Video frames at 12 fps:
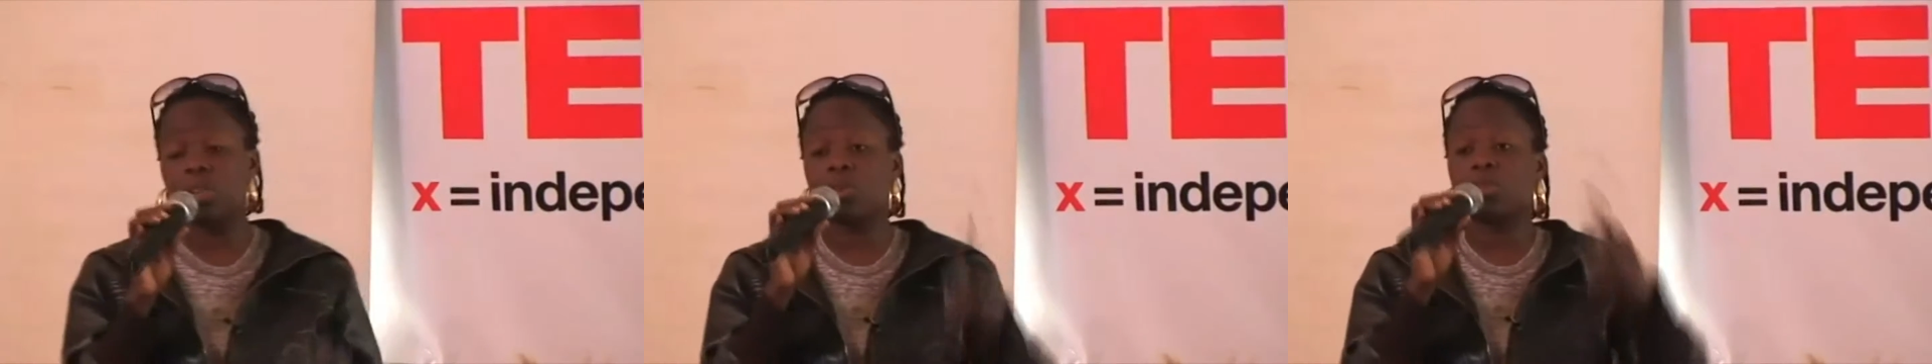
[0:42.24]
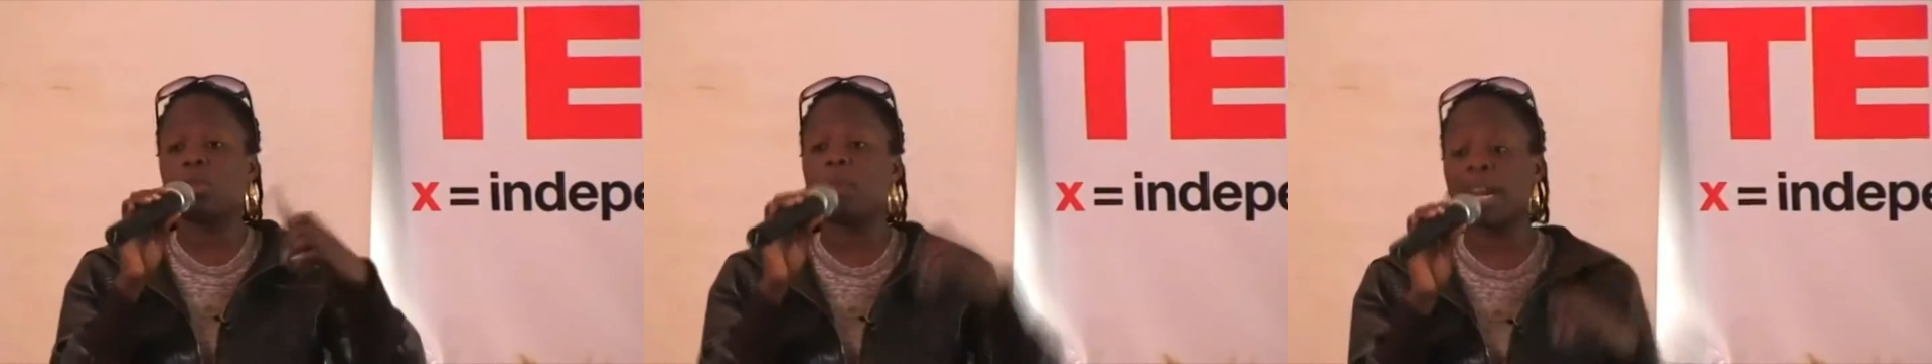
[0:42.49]

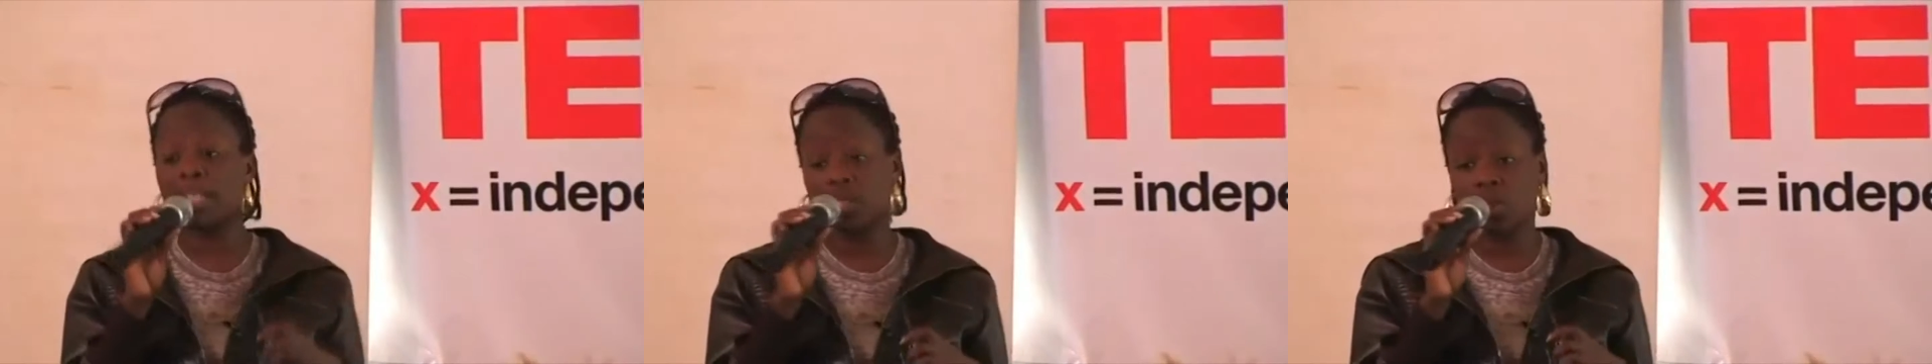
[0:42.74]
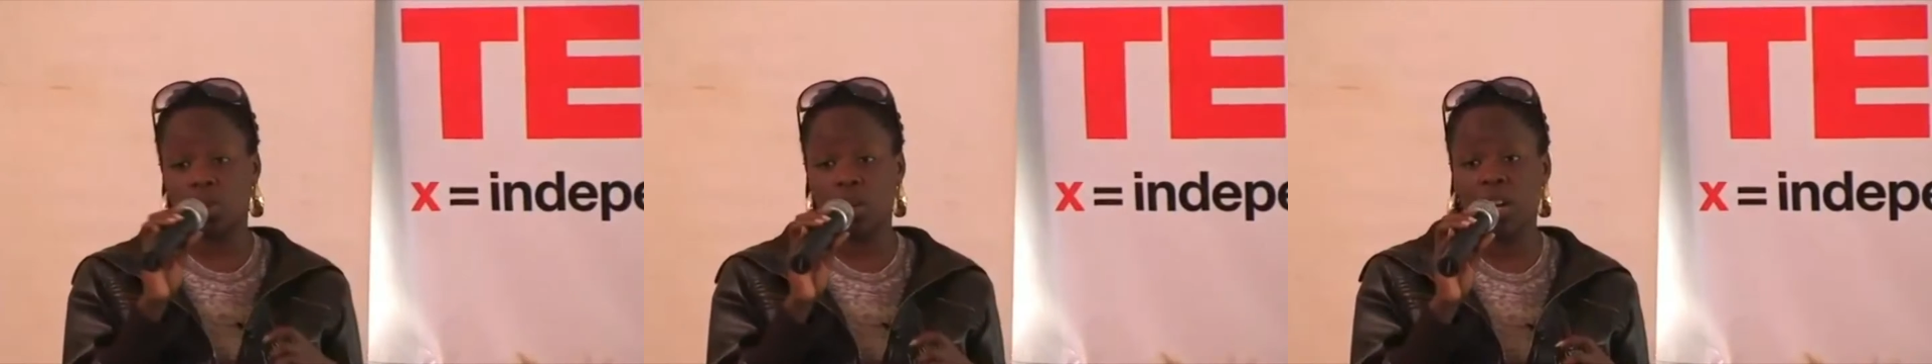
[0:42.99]
not my
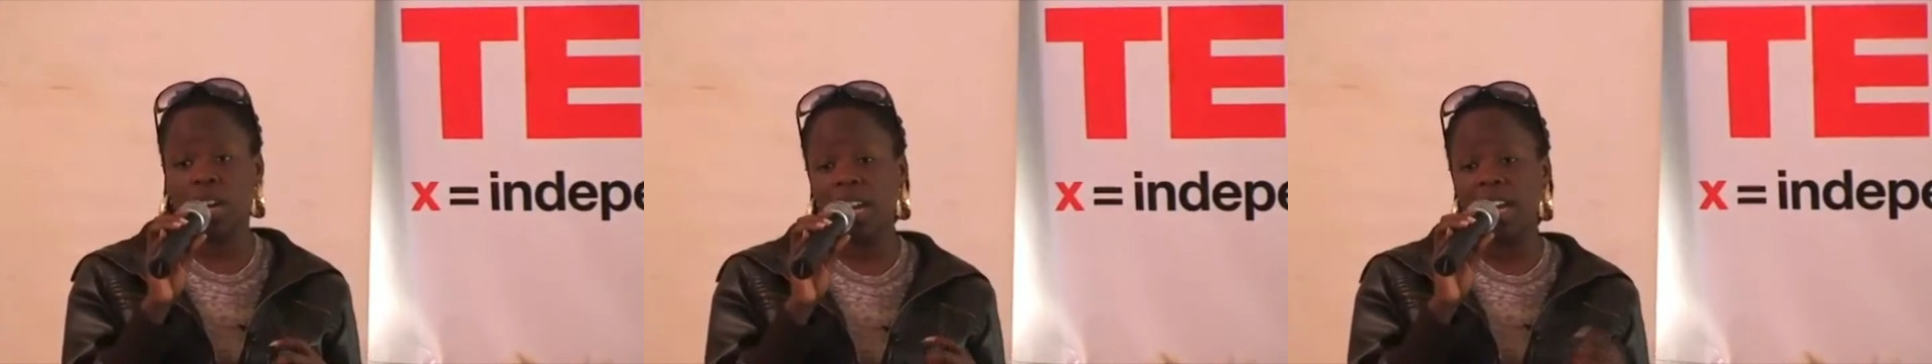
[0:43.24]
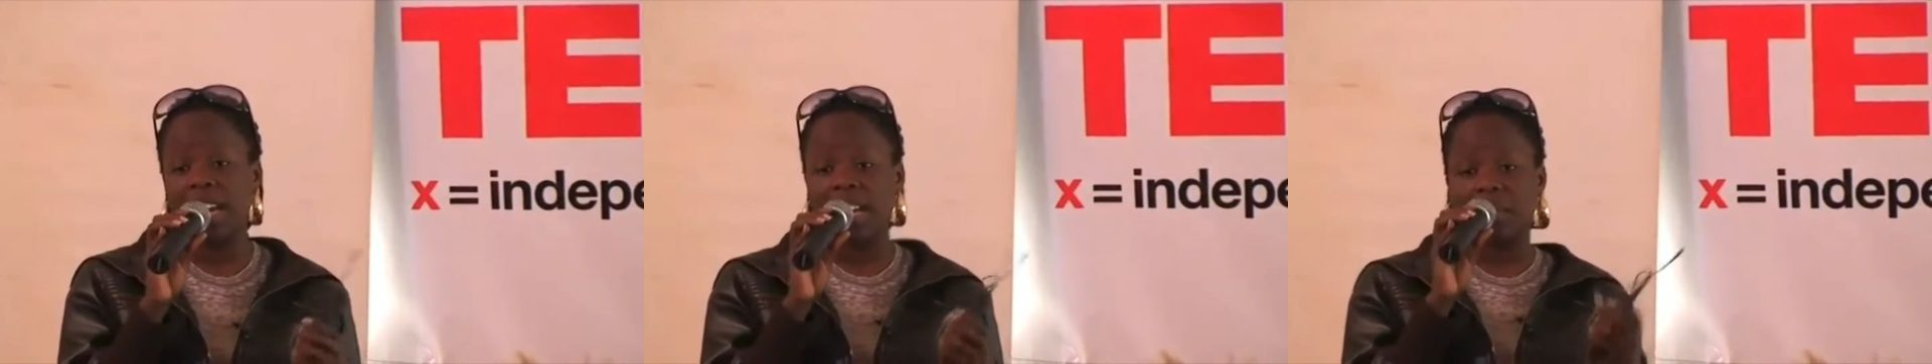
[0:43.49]
song.
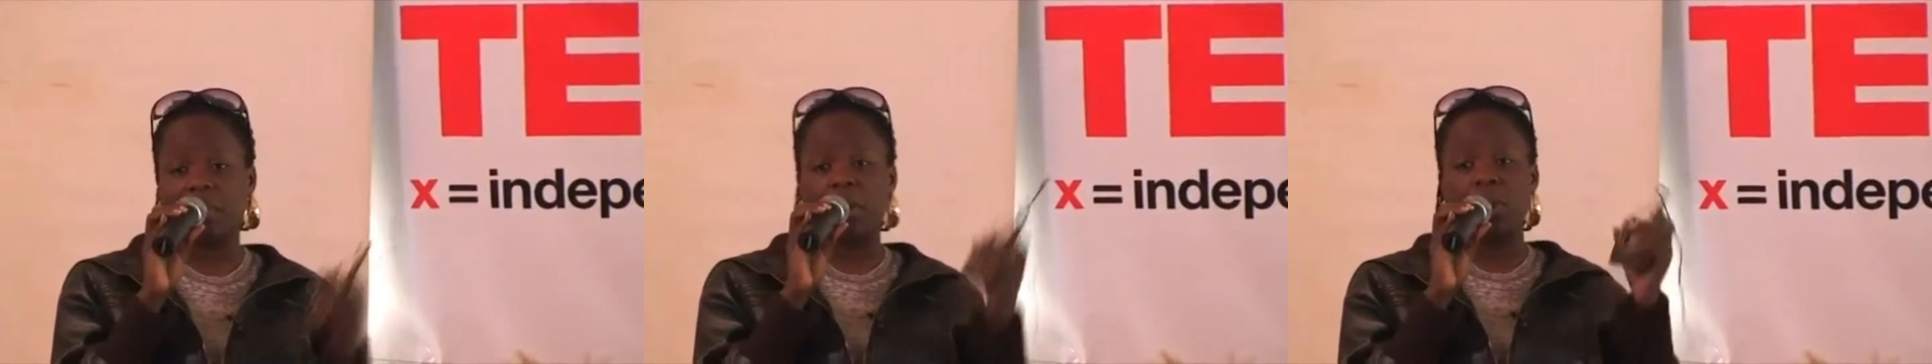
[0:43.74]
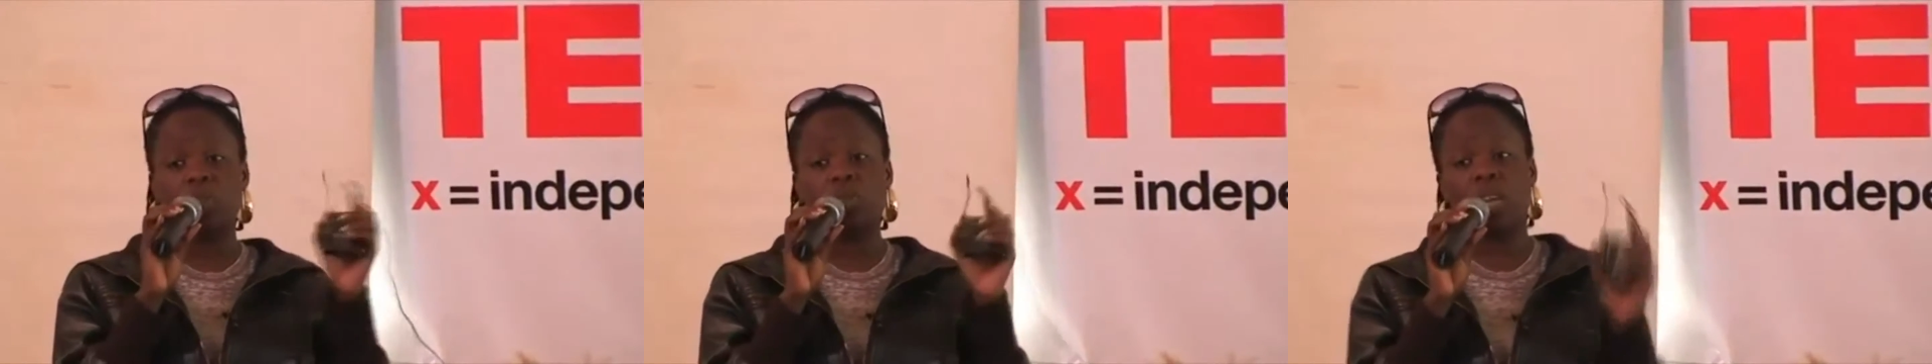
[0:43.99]
It
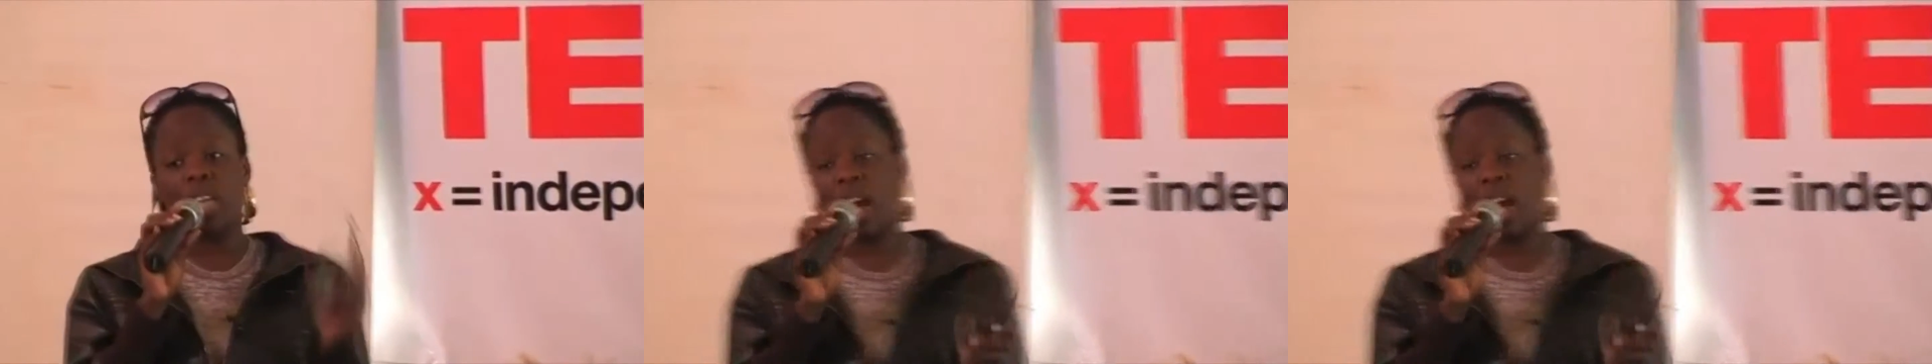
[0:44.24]
belongs to an